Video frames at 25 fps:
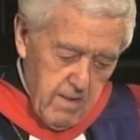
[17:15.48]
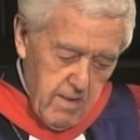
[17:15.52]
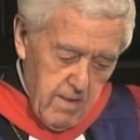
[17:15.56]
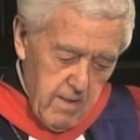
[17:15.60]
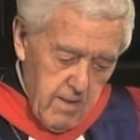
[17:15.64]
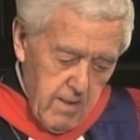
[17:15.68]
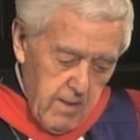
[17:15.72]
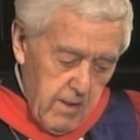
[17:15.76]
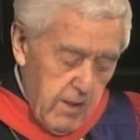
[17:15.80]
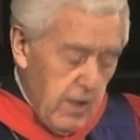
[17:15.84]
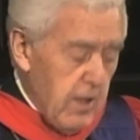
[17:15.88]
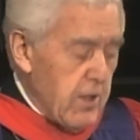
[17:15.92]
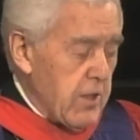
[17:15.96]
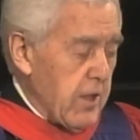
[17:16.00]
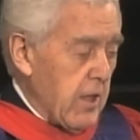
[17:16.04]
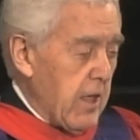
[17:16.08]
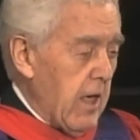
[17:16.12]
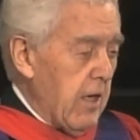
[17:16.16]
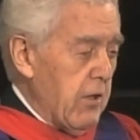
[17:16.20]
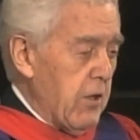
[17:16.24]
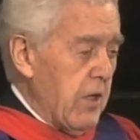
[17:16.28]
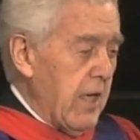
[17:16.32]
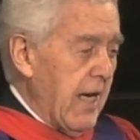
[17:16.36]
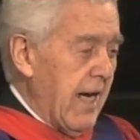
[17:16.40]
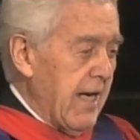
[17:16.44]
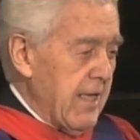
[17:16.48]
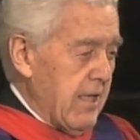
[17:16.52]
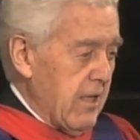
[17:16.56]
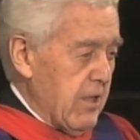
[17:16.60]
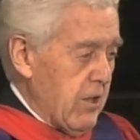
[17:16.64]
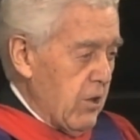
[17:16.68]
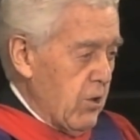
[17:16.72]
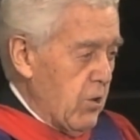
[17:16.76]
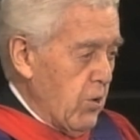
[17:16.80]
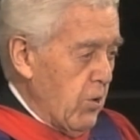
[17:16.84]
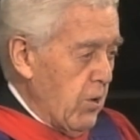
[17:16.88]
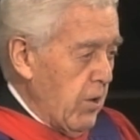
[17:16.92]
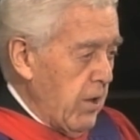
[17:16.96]
Years ago, the artist
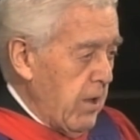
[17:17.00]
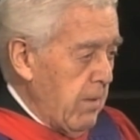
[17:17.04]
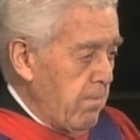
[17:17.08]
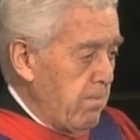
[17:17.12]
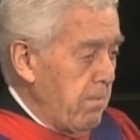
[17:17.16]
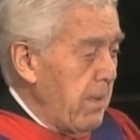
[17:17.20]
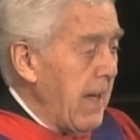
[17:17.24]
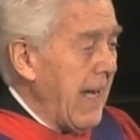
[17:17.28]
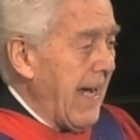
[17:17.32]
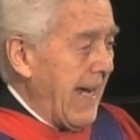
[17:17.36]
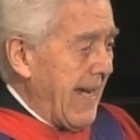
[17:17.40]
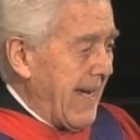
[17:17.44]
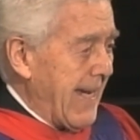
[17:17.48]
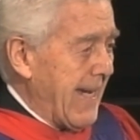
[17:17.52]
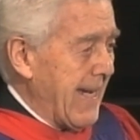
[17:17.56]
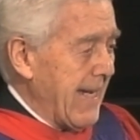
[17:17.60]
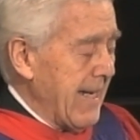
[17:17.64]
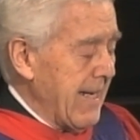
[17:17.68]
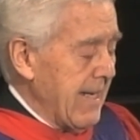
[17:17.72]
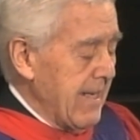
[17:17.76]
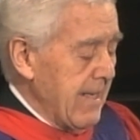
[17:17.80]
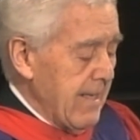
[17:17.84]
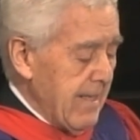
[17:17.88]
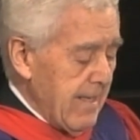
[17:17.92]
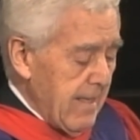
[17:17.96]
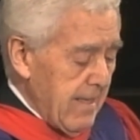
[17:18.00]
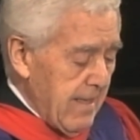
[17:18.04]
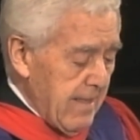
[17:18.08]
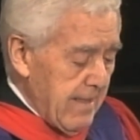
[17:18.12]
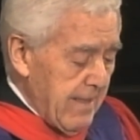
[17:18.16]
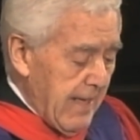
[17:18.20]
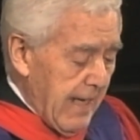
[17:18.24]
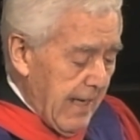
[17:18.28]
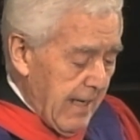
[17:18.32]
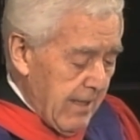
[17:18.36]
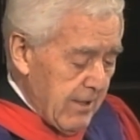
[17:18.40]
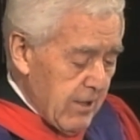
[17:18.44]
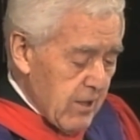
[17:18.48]
Joy Peck,
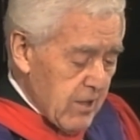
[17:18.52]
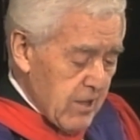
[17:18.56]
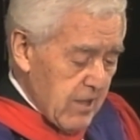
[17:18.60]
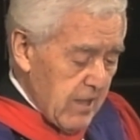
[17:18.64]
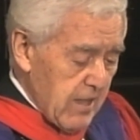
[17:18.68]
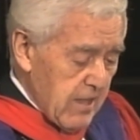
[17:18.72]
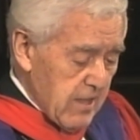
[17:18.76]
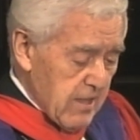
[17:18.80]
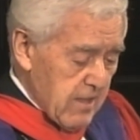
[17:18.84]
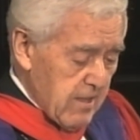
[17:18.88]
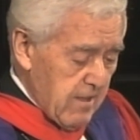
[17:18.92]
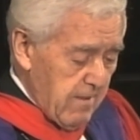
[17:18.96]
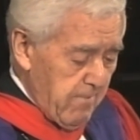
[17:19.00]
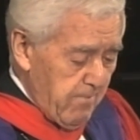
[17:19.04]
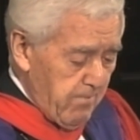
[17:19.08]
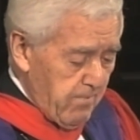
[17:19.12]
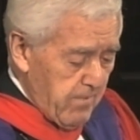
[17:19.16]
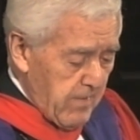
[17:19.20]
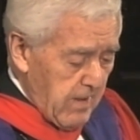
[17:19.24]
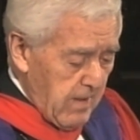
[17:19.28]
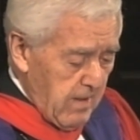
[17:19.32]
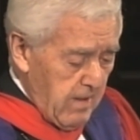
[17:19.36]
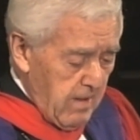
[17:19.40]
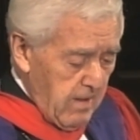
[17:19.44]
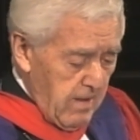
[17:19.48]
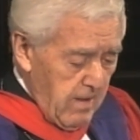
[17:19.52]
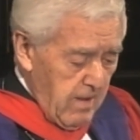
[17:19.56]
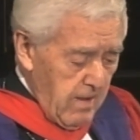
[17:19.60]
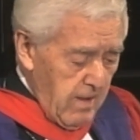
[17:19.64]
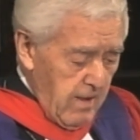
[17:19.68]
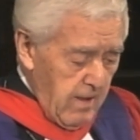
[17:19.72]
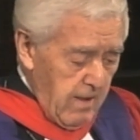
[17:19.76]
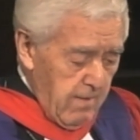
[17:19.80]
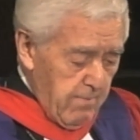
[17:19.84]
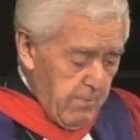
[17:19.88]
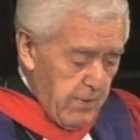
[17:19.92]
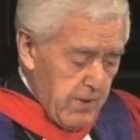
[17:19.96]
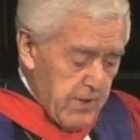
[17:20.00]
now deceased,
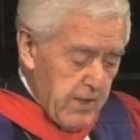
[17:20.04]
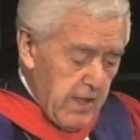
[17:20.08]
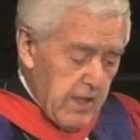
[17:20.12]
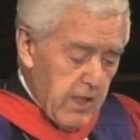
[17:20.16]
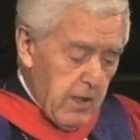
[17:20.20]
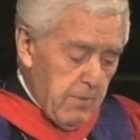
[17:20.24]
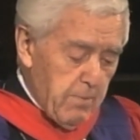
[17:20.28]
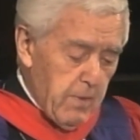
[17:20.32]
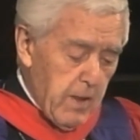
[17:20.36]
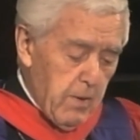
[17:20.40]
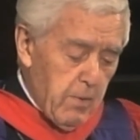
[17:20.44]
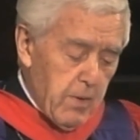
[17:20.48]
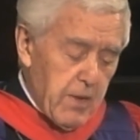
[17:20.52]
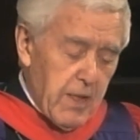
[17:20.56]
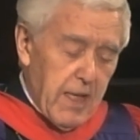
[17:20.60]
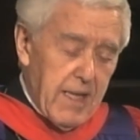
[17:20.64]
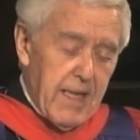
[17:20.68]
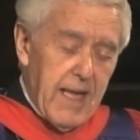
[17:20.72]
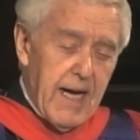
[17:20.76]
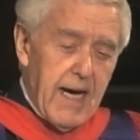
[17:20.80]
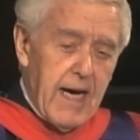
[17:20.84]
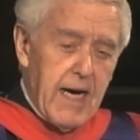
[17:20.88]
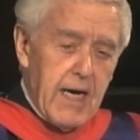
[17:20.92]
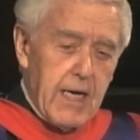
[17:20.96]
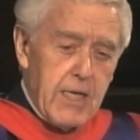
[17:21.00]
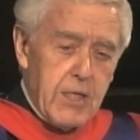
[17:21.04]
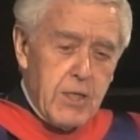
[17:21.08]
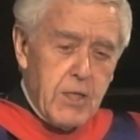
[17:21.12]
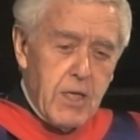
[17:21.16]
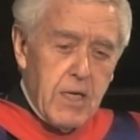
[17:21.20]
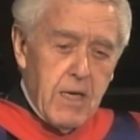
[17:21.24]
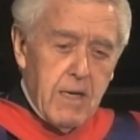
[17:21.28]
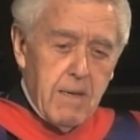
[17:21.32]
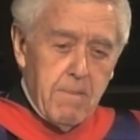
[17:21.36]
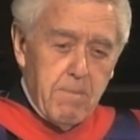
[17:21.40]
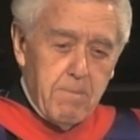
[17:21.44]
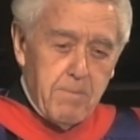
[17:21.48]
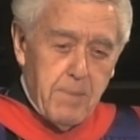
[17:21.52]
presented me with a large
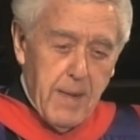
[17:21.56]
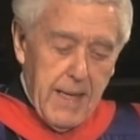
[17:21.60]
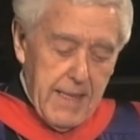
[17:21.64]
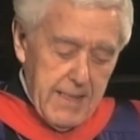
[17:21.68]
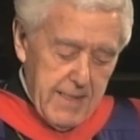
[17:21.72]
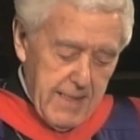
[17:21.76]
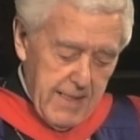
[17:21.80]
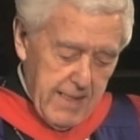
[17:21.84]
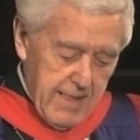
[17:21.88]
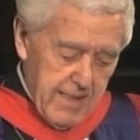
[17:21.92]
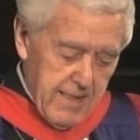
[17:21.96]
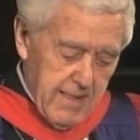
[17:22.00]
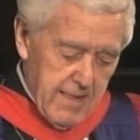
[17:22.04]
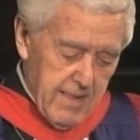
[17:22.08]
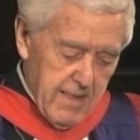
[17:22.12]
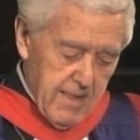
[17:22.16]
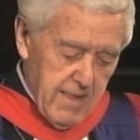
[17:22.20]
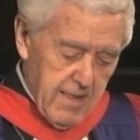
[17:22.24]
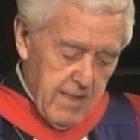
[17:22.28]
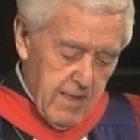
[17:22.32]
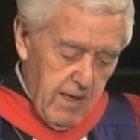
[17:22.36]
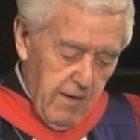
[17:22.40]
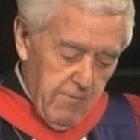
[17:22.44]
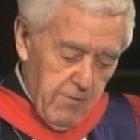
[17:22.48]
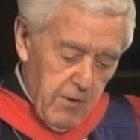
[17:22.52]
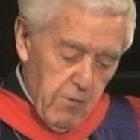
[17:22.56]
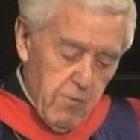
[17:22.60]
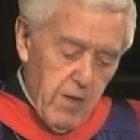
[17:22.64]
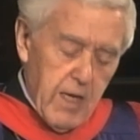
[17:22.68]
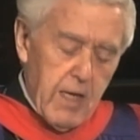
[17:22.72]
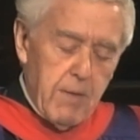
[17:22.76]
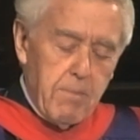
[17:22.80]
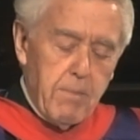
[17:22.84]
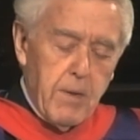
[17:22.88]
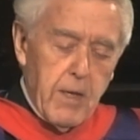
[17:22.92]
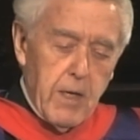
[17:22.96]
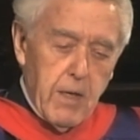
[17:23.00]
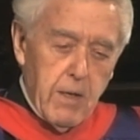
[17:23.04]
painting of the
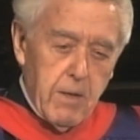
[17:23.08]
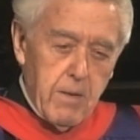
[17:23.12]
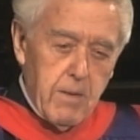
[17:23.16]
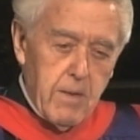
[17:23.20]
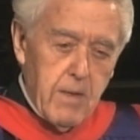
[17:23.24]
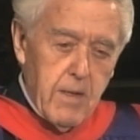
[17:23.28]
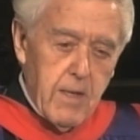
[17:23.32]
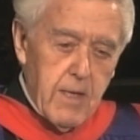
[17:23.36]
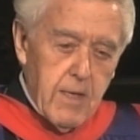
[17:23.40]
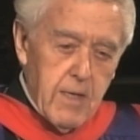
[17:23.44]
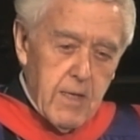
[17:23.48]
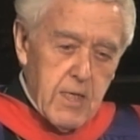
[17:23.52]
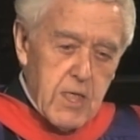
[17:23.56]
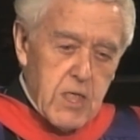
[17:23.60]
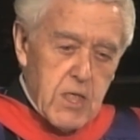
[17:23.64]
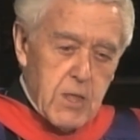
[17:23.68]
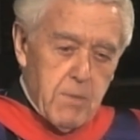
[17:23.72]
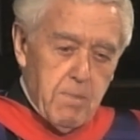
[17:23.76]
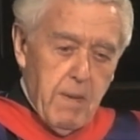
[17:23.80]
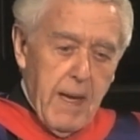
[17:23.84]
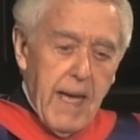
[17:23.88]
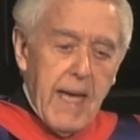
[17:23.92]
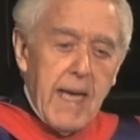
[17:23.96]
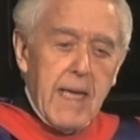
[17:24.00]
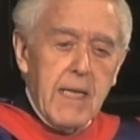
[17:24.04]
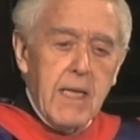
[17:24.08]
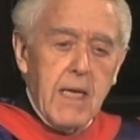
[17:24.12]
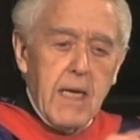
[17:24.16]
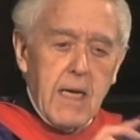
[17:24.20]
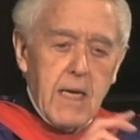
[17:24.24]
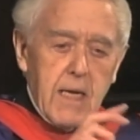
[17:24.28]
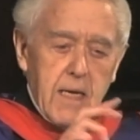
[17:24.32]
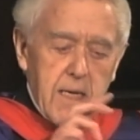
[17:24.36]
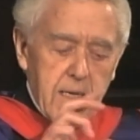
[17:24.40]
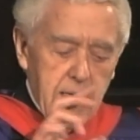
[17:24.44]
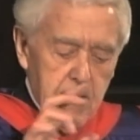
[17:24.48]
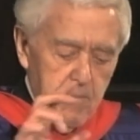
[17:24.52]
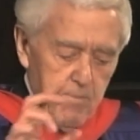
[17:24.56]
rainbow
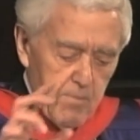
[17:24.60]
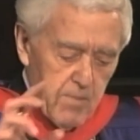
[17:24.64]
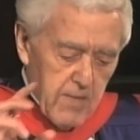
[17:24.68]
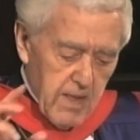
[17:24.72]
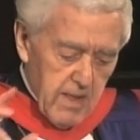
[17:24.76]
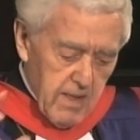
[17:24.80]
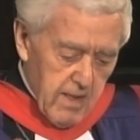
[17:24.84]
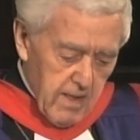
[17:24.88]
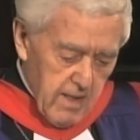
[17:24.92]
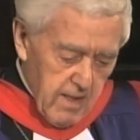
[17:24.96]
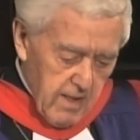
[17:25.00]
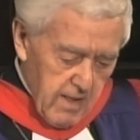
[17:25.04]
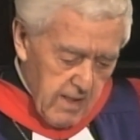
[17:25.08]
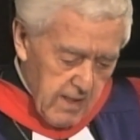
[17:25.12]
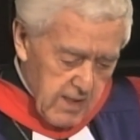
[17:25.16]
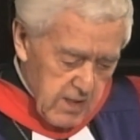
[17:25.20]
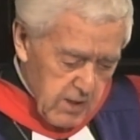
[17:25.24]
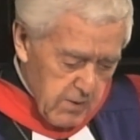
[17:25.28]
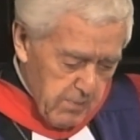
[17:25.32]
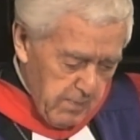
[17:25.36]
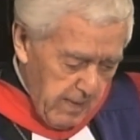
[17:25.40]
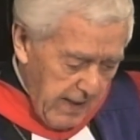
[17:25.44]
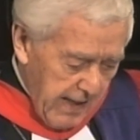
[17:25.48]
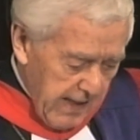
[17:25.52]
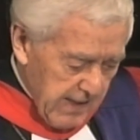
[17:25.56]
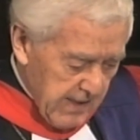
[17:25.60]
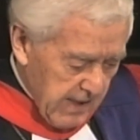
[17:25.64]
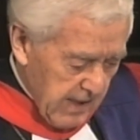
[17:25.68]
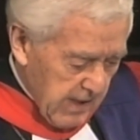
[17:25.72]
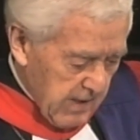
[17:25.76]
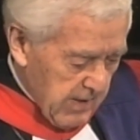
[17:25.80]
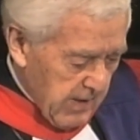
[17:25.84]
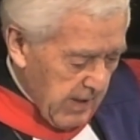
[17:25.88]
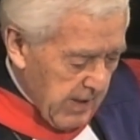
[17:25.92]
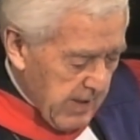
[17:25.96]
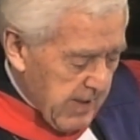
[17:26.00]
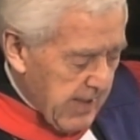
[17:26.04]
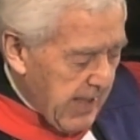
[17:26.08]
spanning
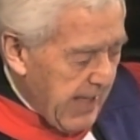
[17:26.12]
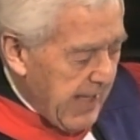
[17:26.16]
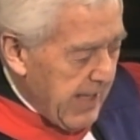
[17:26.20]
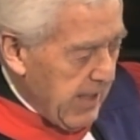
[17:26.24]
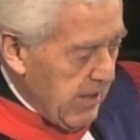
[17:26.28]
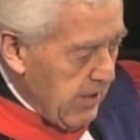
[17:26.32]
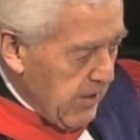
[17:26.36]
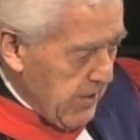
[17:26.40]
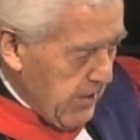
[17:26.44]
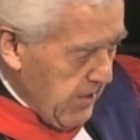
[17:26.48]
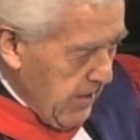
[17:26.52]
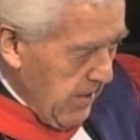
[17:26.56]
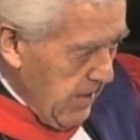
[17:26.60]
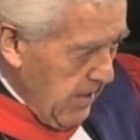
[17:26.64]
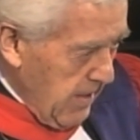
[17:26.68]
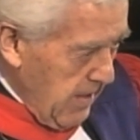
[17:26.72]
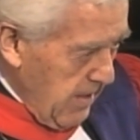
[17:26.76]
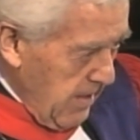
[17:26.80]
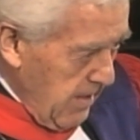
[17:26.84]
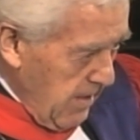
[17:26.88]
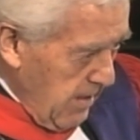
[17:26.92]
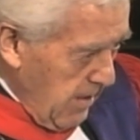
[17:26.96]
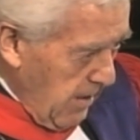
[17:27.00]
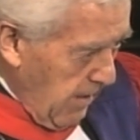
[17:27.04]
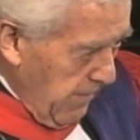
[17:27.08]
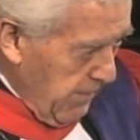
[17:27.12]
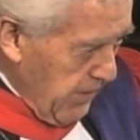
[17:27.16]
the chaos of the